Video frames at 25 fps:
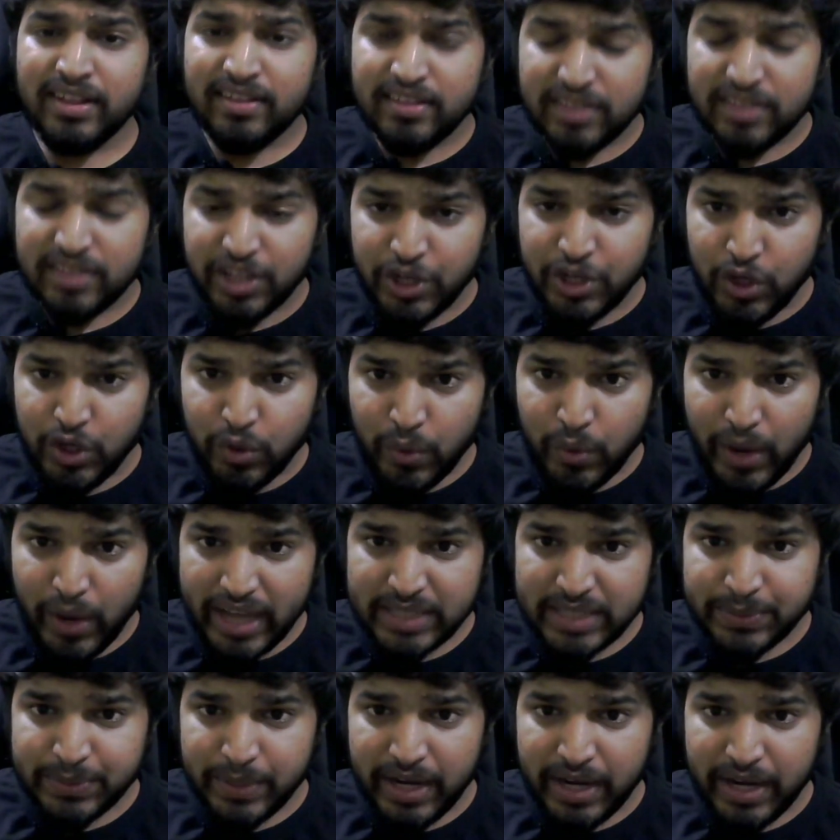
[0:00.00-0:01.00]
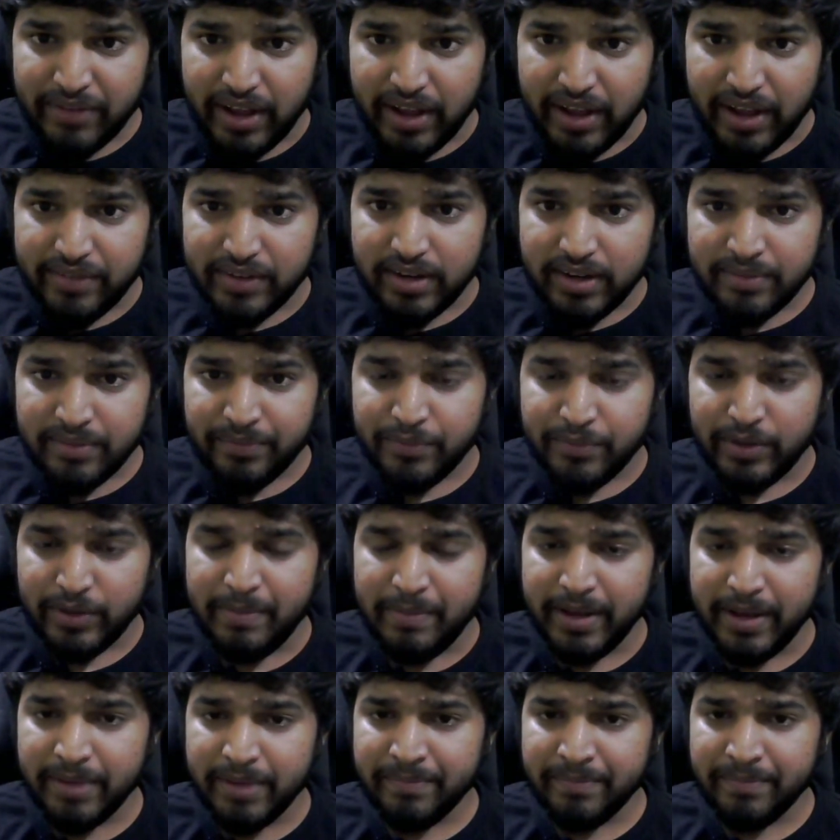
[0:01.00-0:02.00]
The new x1 and y1 will
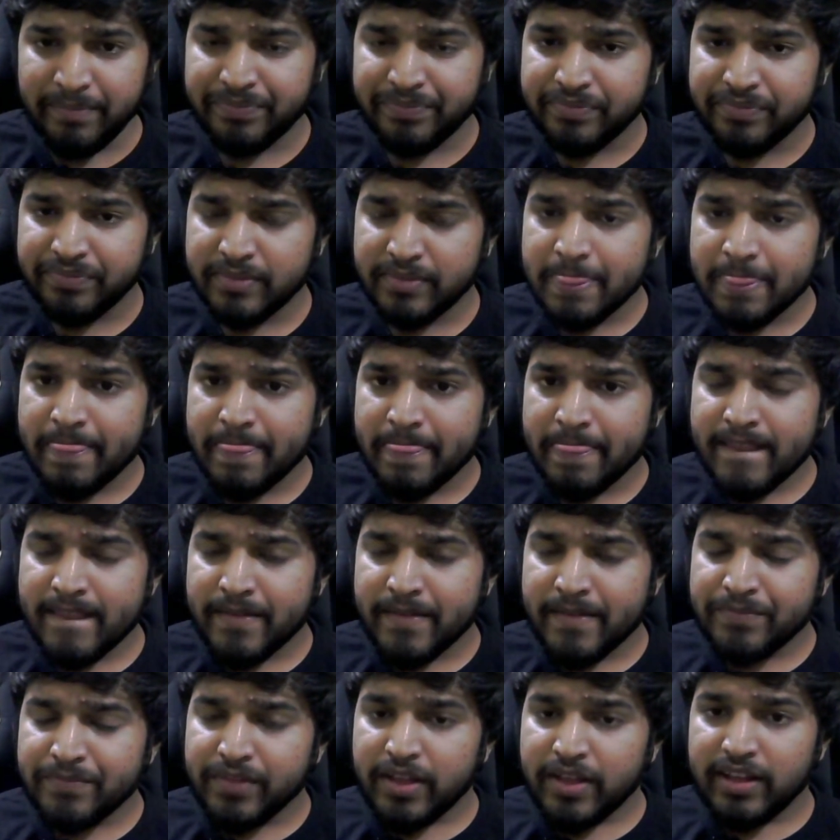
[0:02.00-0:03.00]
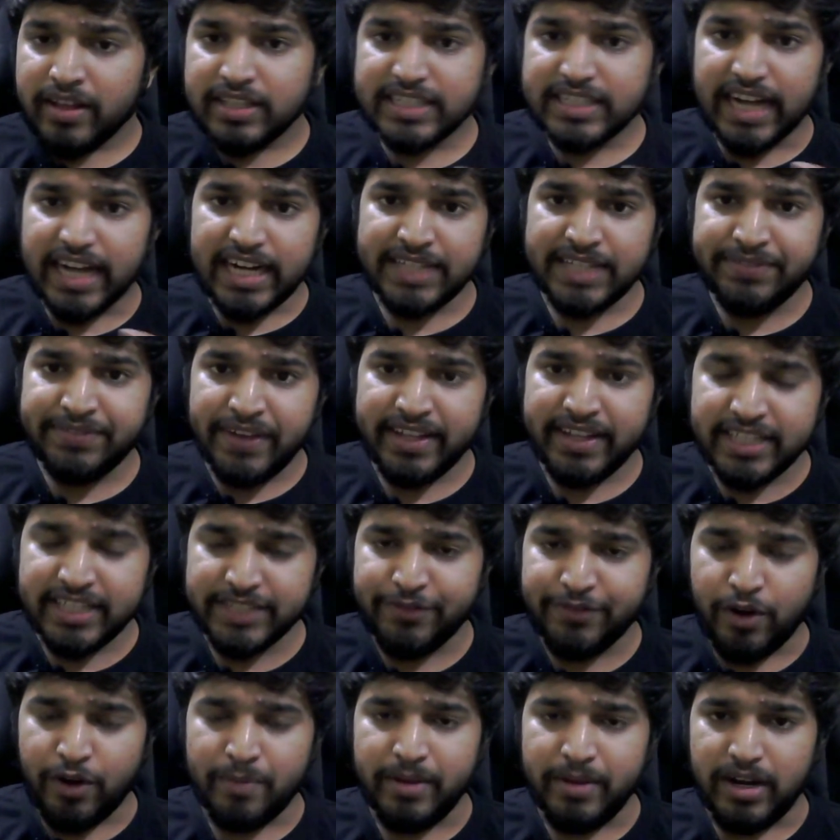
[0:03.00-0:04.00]
be satisfying this
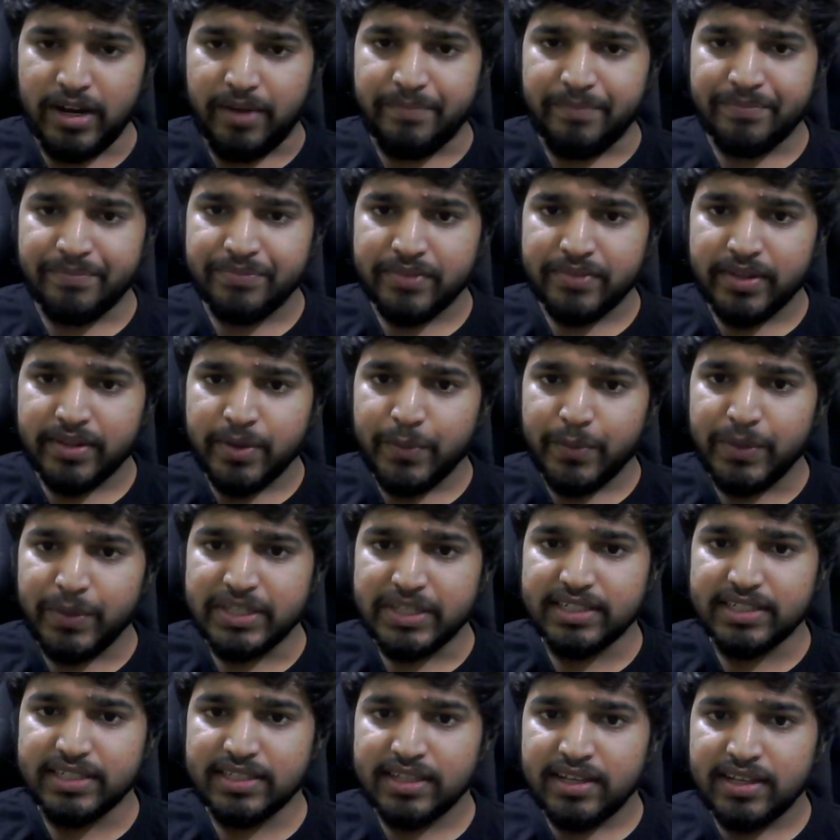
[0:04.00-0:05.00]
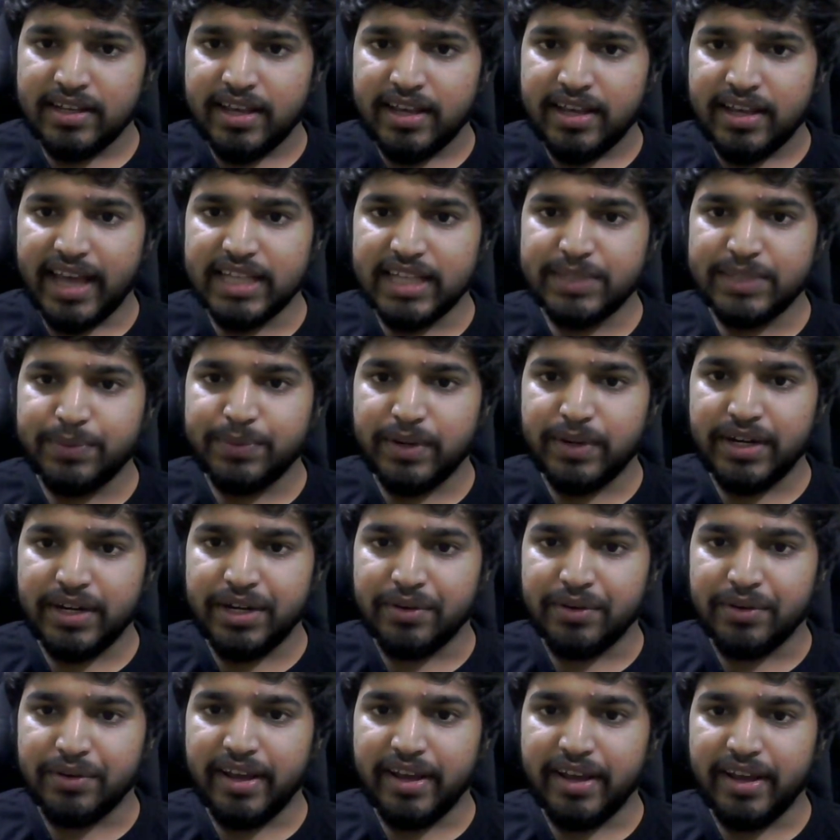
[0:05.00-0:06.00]
formula, which is x1
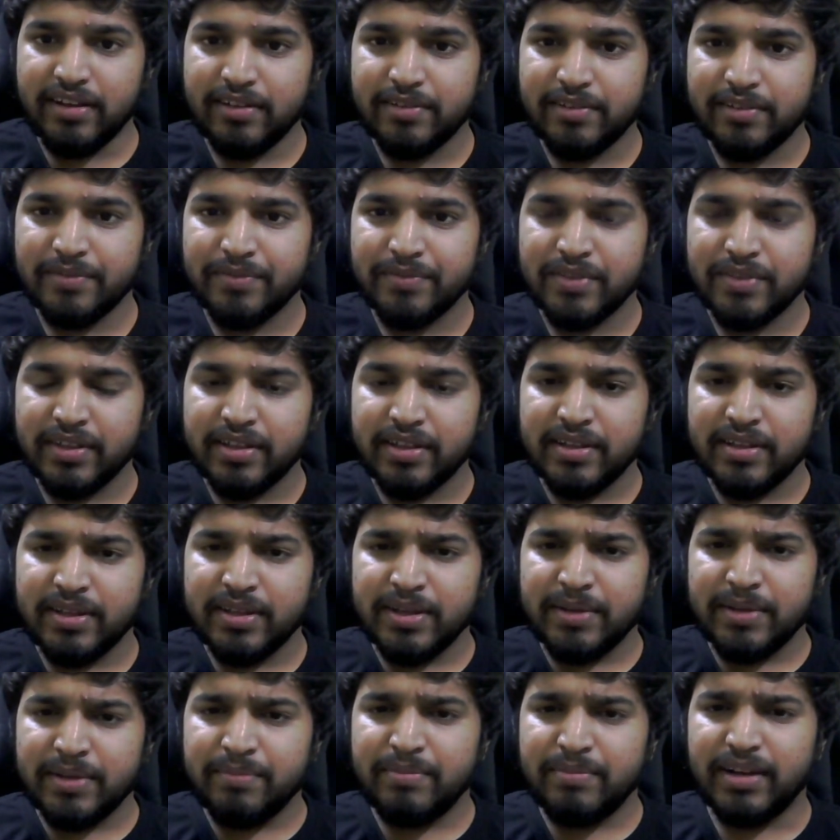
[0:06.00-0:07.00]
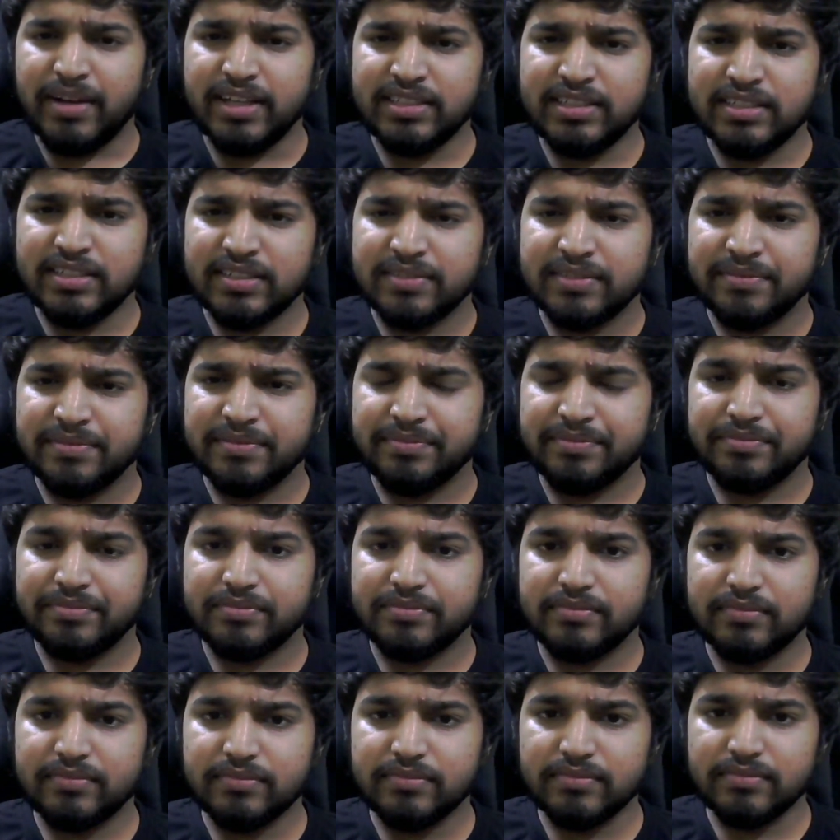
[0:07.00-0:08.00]
into a plus,
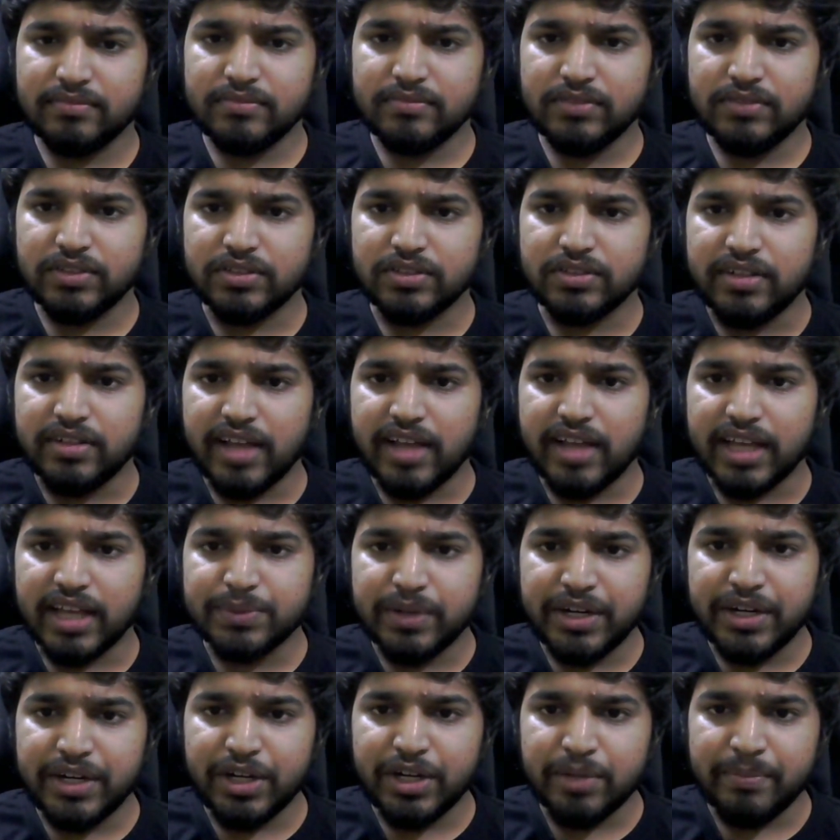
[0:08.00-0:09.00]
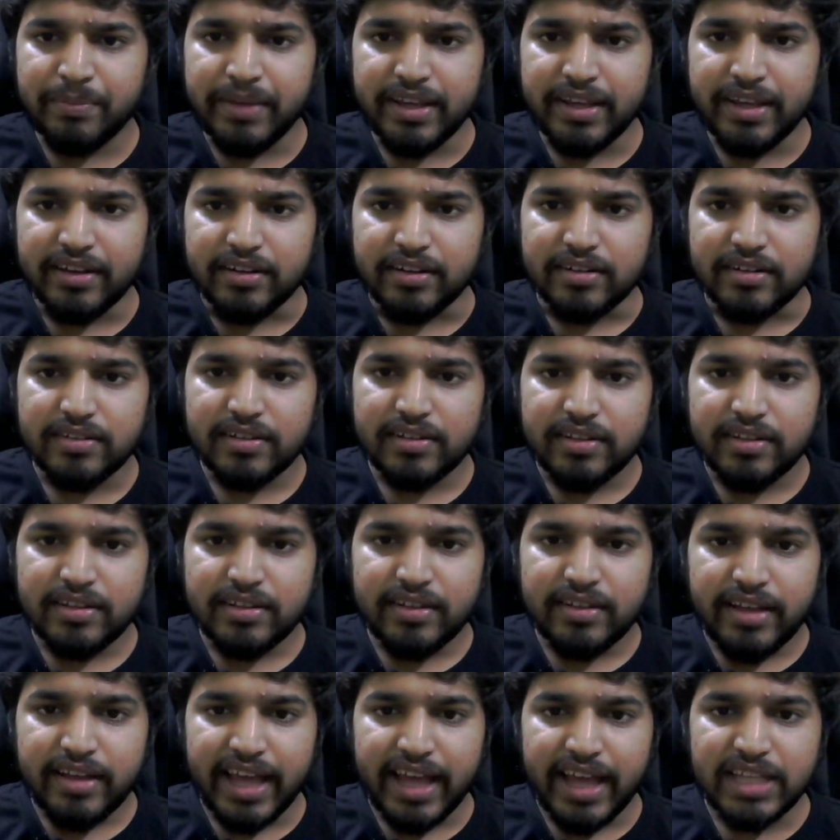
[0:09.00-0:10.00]
so x1 into b here,
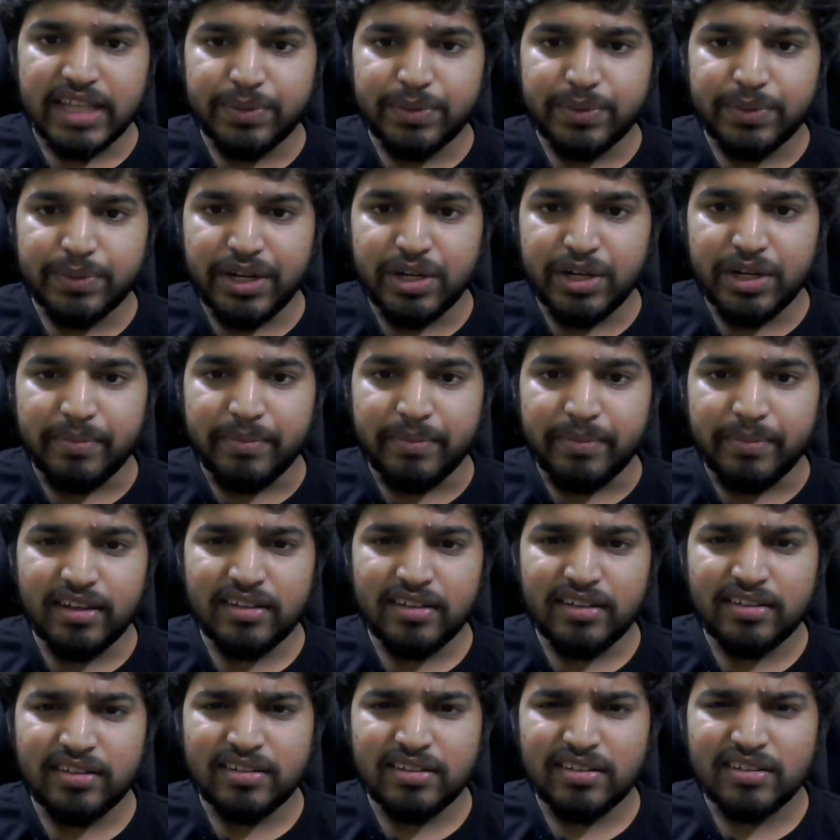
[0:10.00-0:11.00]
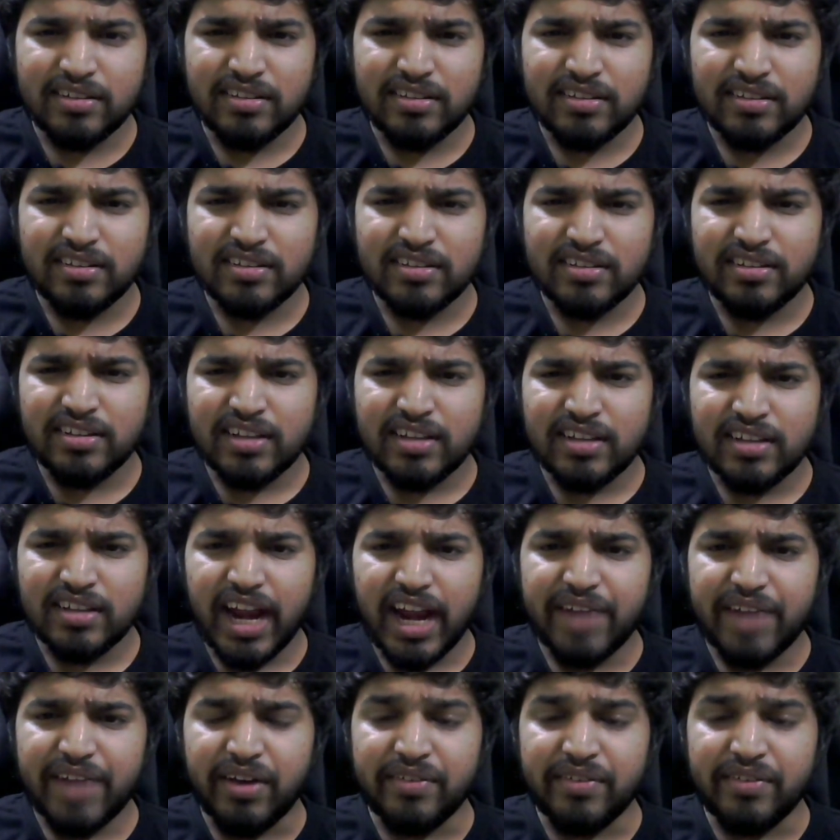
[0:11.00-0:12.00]
x1 into b and
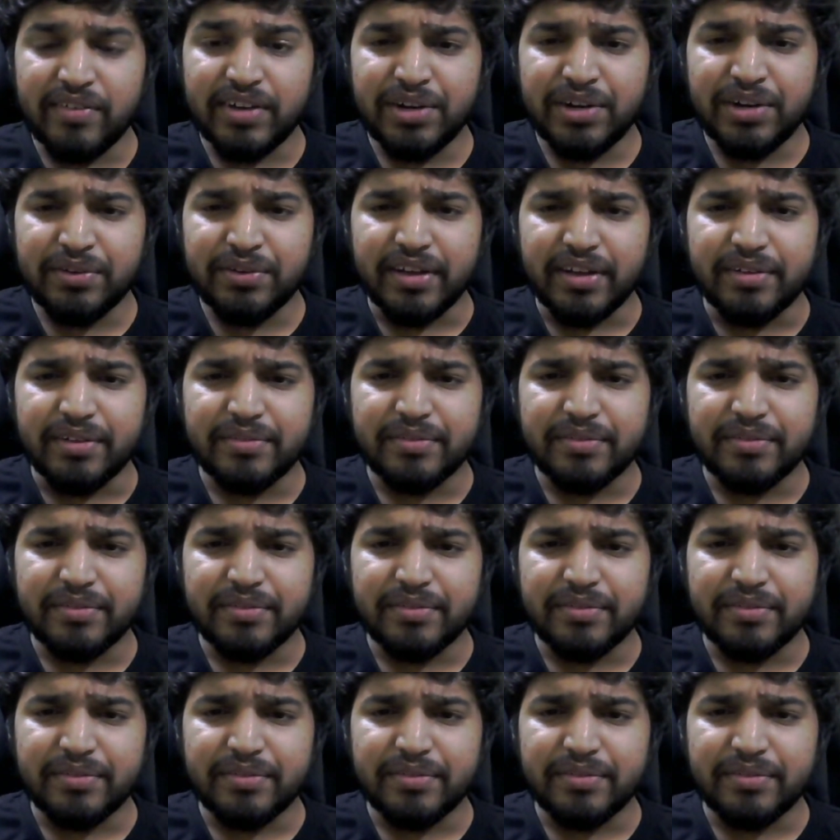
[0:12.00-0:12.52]
y1 into a